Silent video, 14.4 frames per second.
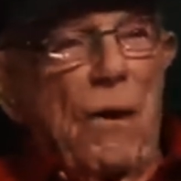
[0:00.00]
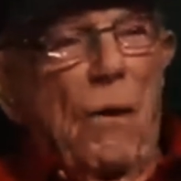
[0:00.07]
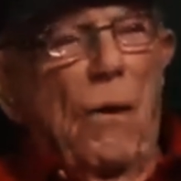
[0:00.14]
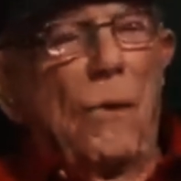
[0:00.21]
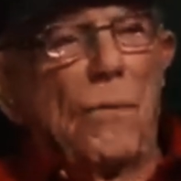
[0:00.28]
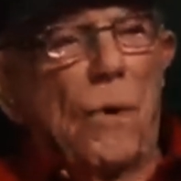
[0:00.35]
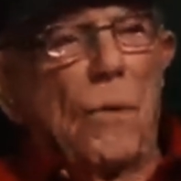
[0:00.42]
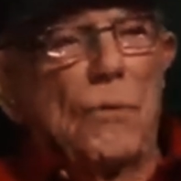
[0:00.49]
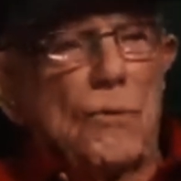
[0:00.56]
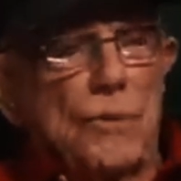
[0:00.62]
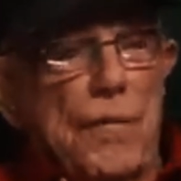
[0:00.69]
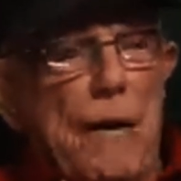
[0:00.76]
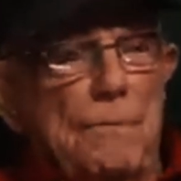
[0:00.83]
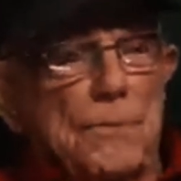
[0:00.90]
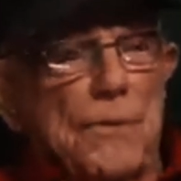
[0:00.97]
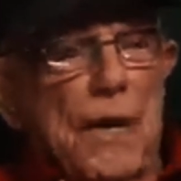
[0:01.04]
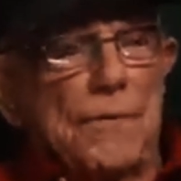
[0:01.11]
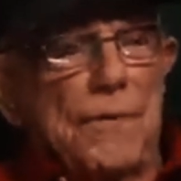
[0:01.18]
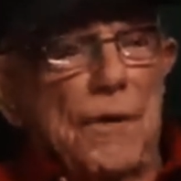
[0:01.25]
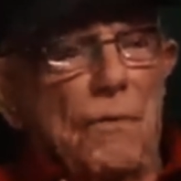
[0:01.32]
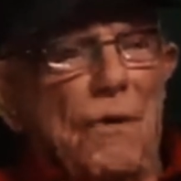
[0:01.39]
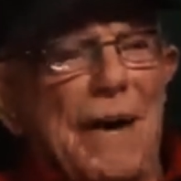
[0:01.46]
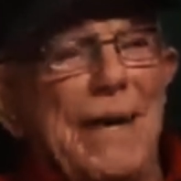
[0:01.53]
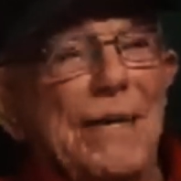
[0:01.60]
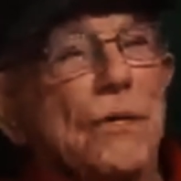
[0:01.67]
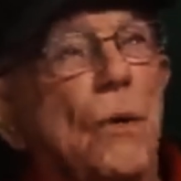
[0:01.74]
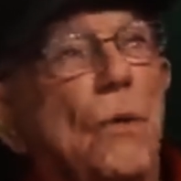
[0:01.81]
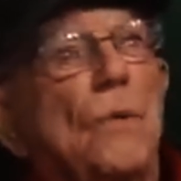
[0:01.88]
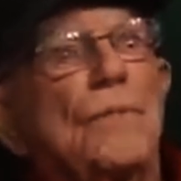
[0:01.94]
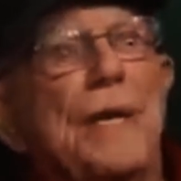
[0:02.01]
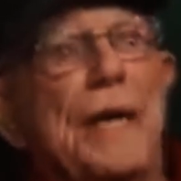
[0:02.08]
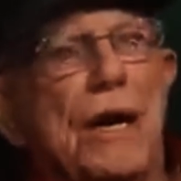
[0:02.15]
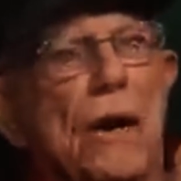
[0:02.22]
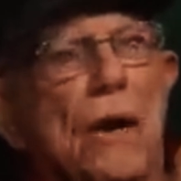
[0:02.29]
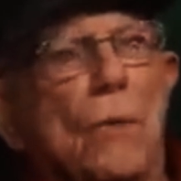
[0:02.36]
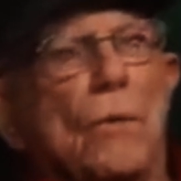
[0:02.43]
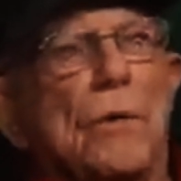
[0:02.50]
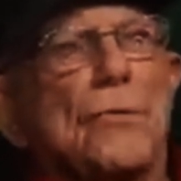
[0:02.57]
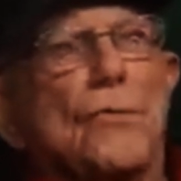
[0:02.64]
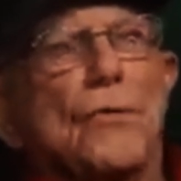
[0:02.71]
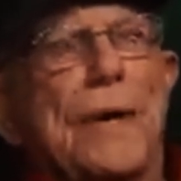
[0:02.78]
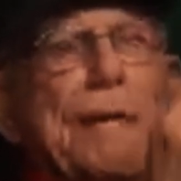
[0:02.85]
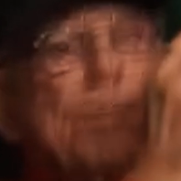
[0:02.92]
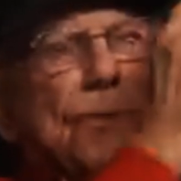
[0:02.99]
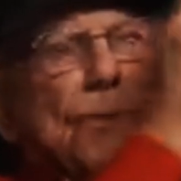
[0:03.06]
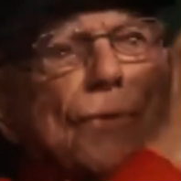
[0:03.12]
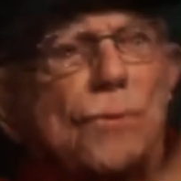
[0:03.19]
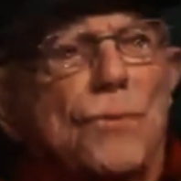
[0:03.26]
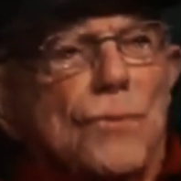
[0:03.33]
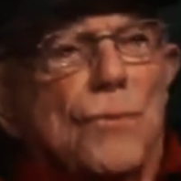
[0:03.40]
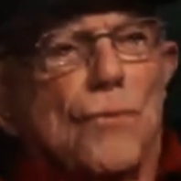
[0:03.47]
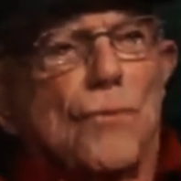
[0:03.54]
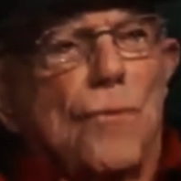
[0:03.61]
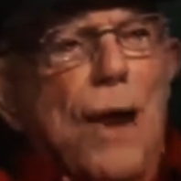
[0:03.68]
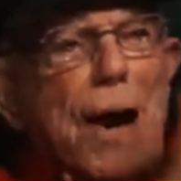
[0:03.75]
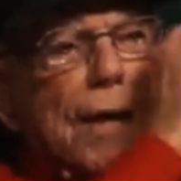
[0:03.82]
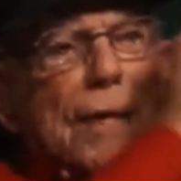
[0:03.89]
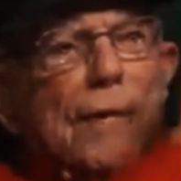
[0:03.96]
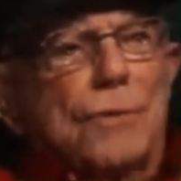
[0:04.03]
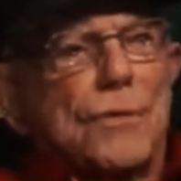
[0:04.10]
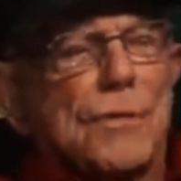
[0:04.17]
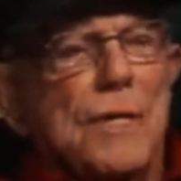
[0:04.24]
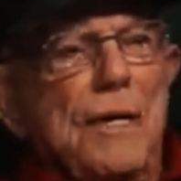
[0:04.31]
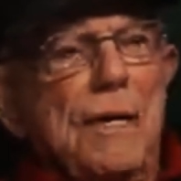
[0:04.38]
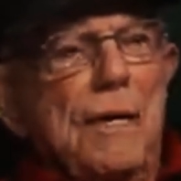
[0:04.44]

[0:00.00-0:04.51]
All those ships out there let go in the air with tracers and rockets.